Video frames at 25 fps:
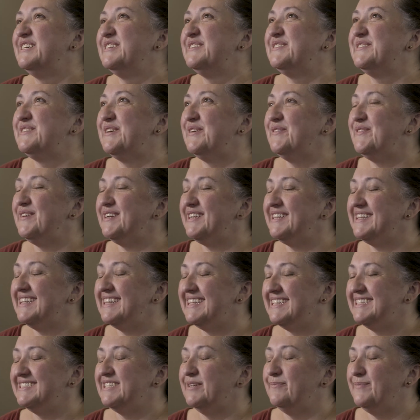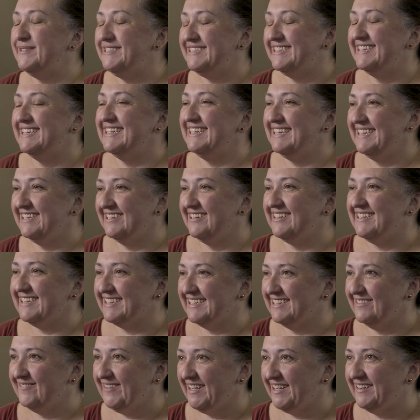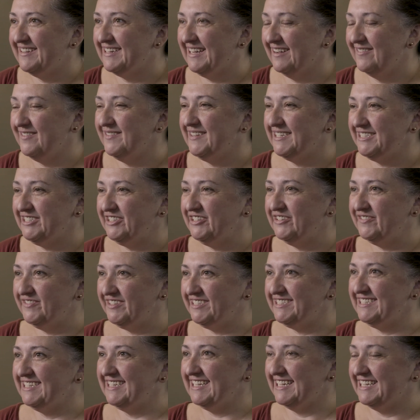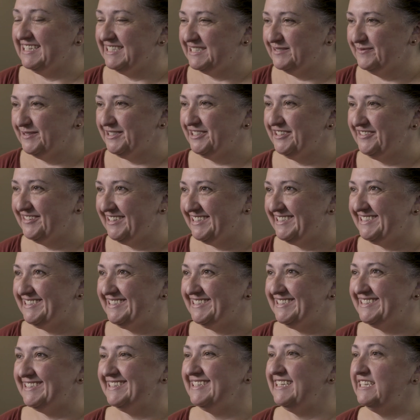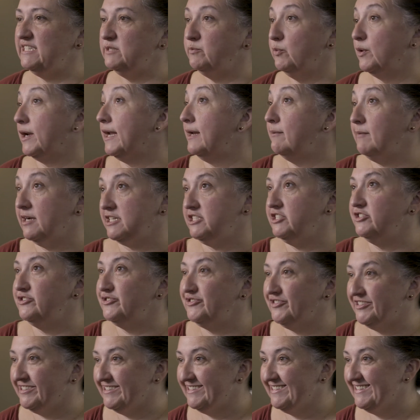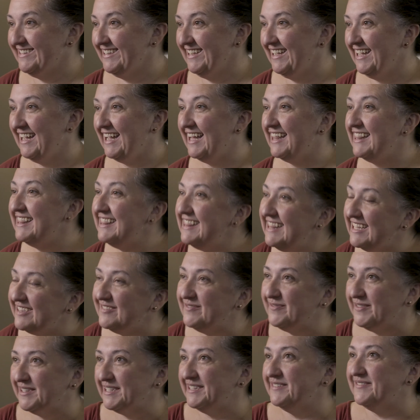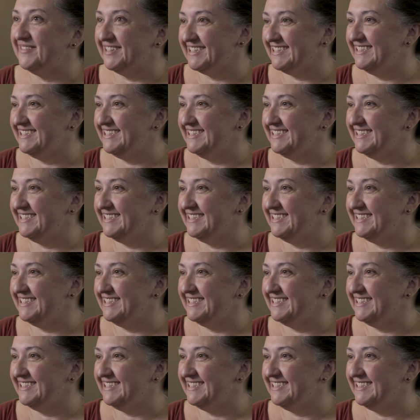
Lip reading: So one of the things I particularly like about coming back to university as a mature age student is bringing my children. I love bringing my